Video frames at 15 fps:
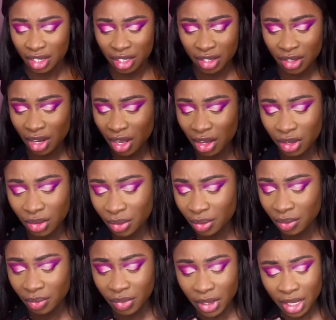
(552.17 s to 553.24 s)
You know,
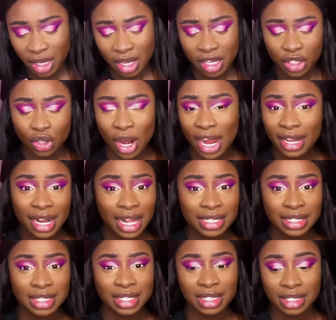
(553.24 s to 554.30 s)
try not
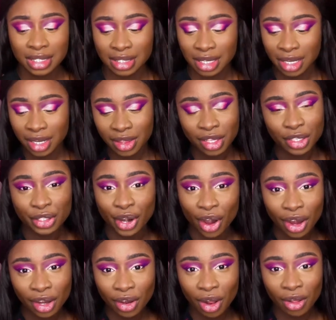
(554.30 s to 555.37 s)
to sit in the
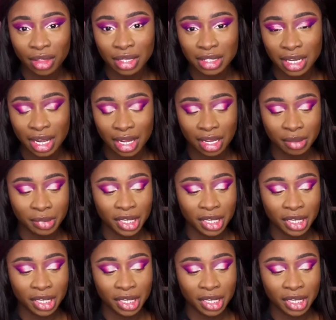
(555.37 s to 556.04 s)
dark all the time.